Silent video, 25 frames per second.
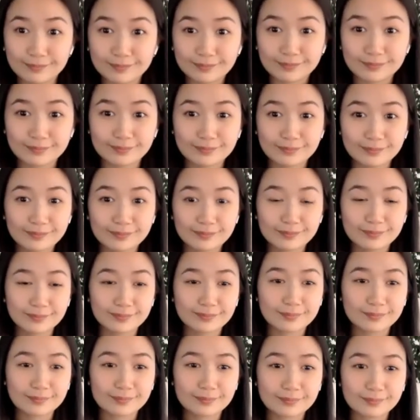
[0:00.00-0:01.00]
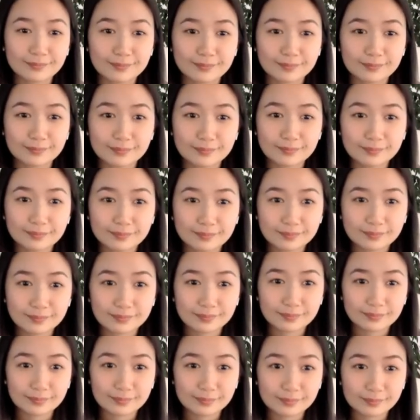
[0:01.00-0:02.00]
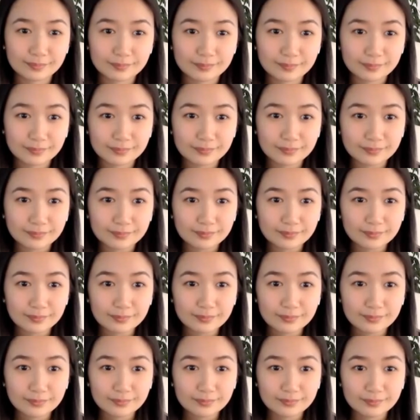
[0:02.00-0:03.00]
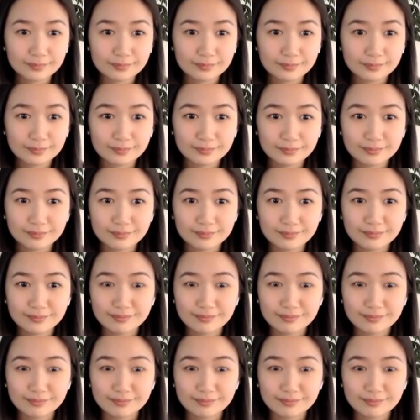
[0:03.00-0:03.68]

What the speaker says: This person isn't speaking.